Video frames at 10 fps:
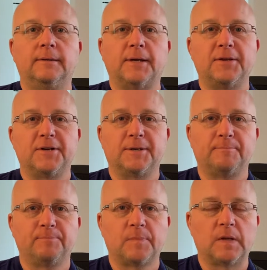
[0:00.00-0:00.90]
Hi there.
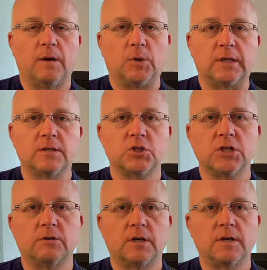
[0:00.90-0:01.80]
I wanted to
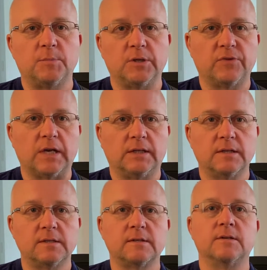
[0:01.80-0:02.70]
share a couple of
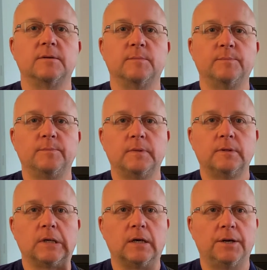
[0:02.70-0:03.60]
ideas
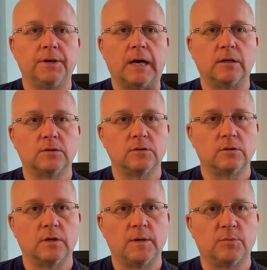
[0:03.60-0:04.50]
on how to
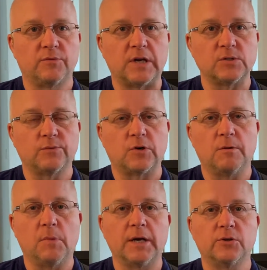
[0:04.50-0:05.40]
improvise over a
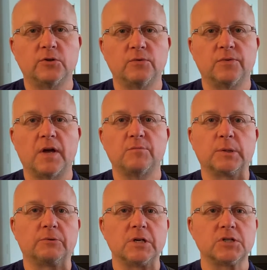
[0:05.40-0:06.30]
minor 2/5
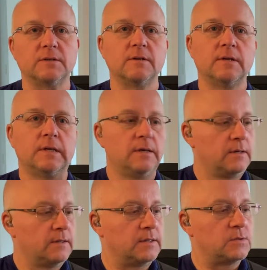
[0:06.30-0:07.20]
progression.
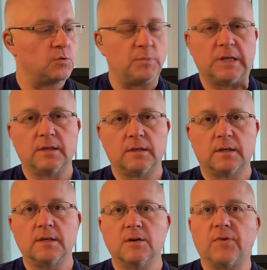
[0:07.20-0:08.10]
This would be in the
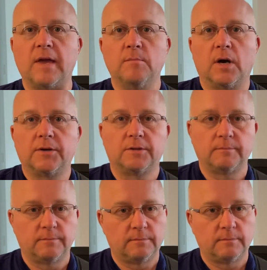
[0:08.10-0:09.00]
key of A minor.
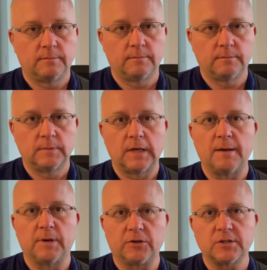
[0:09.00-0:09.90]
A
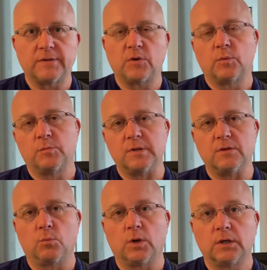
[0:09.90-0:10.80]
minor 7 would be the
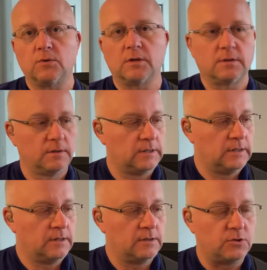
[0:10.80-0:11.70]
1 chord.
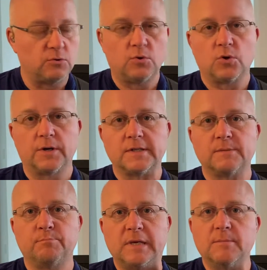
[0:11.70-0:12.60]
2 chord is
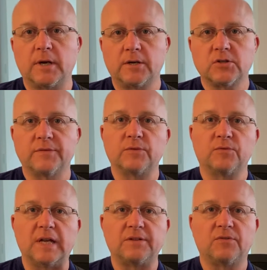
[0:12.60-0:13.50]
B minor 7
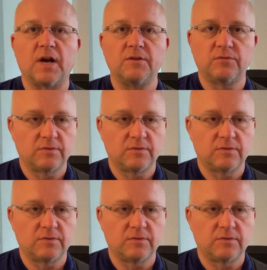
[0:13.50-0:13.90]
flat 5.